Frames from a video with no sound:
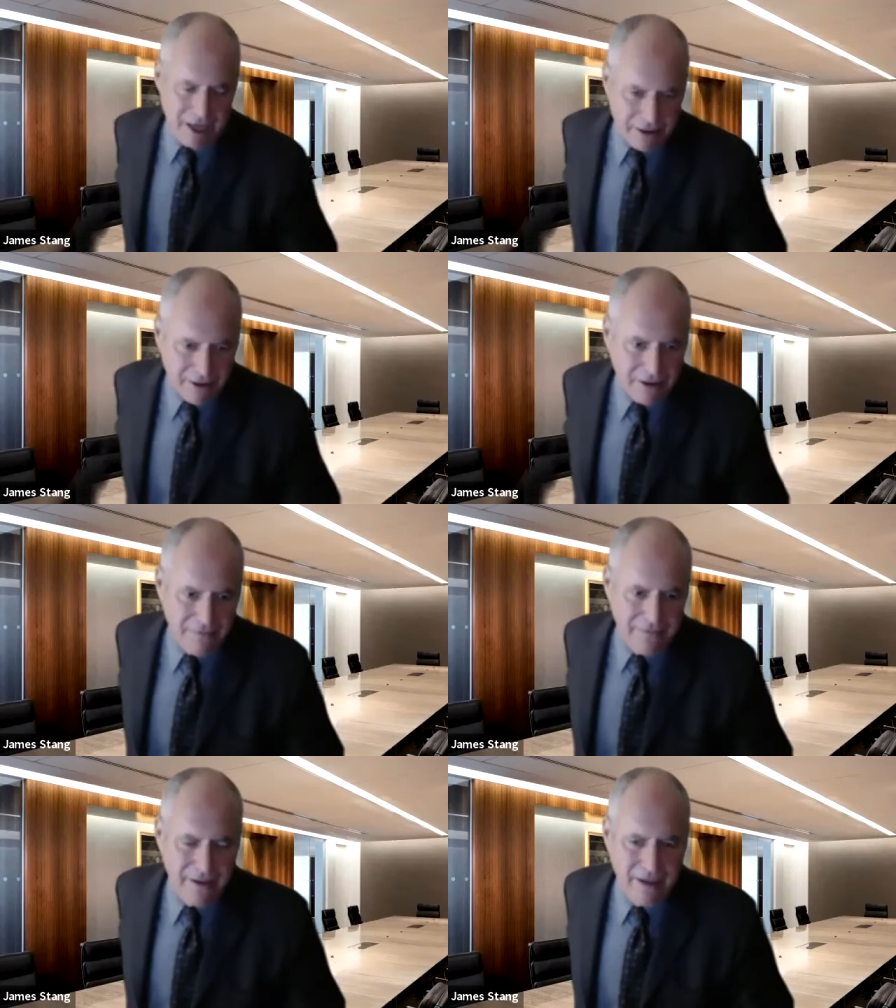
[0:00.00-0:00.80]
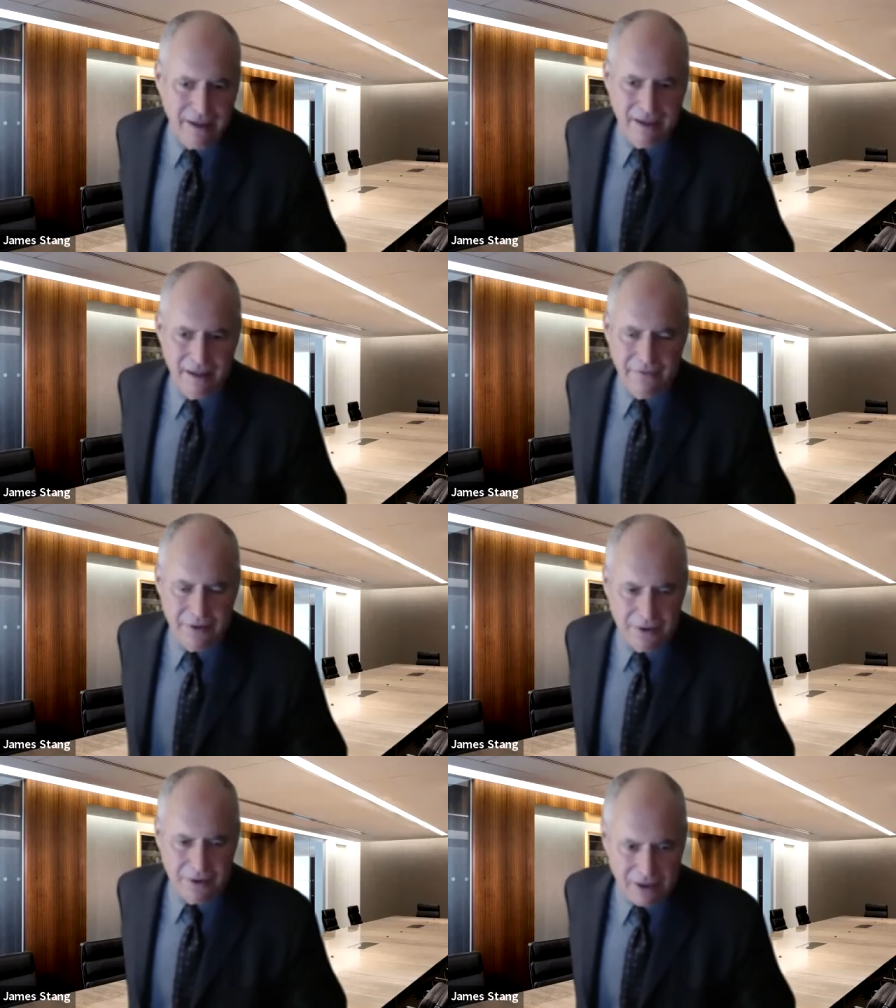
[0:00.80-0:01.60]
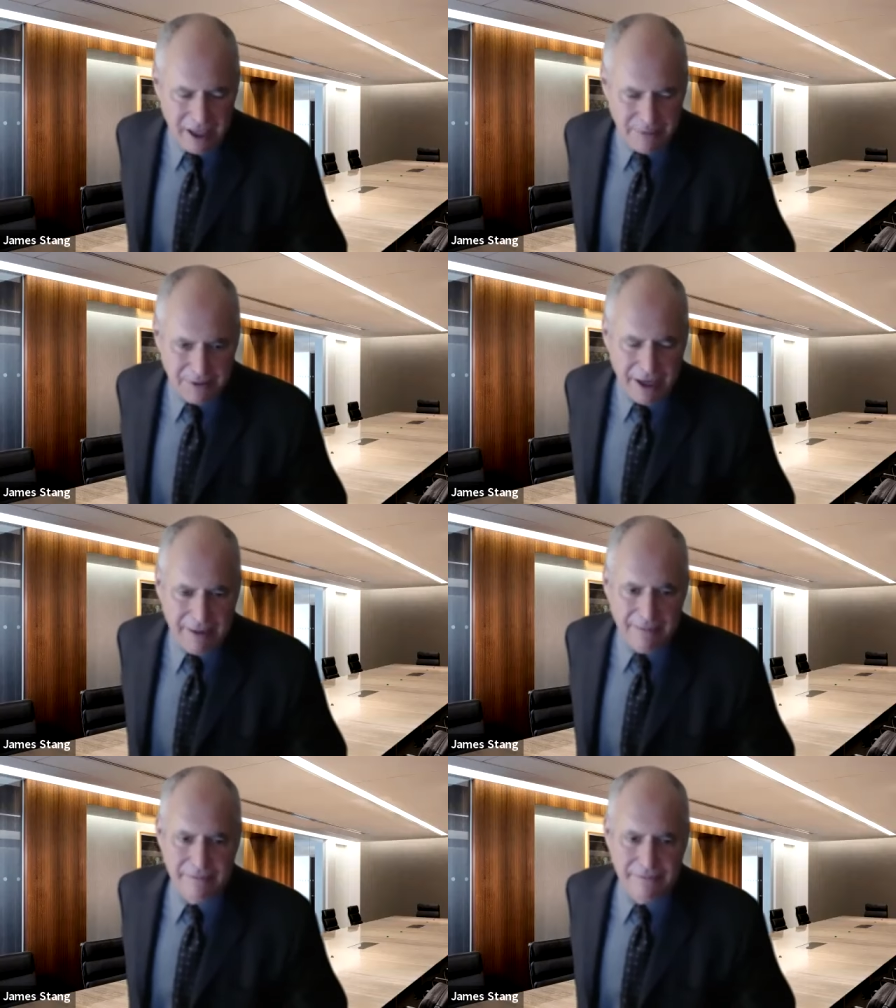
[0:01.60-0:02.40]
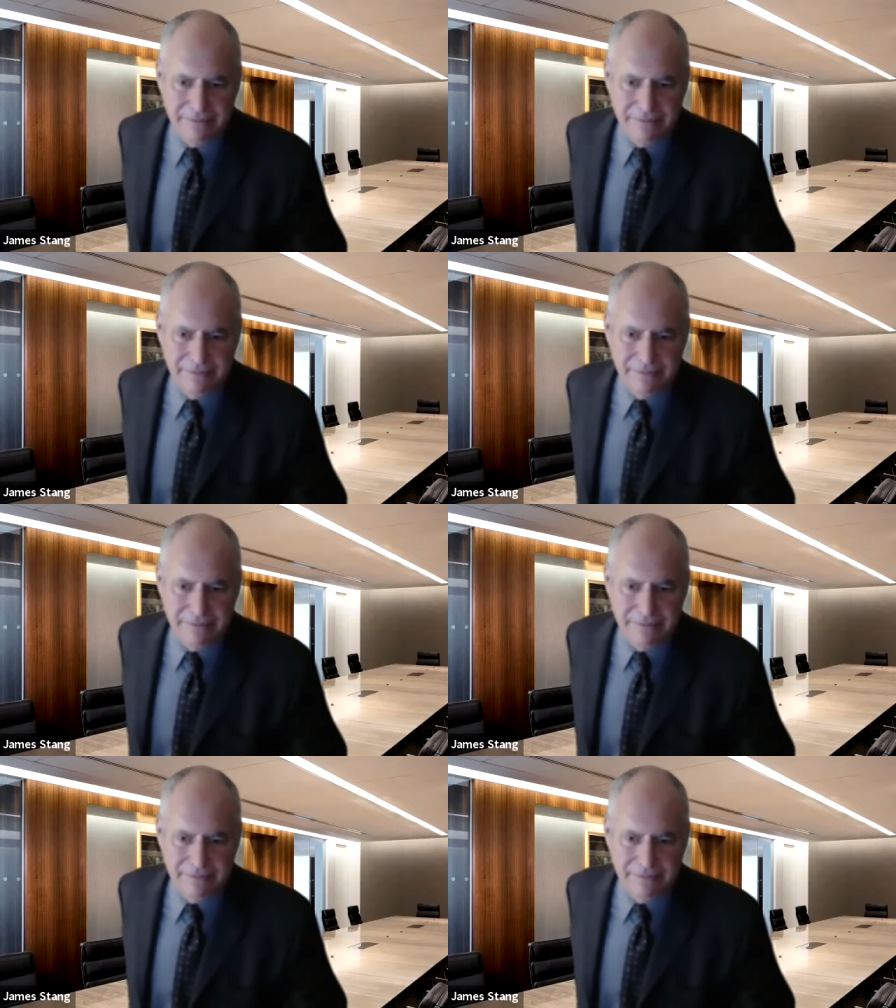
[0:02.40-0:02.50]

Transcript: debtor, the future claims rep,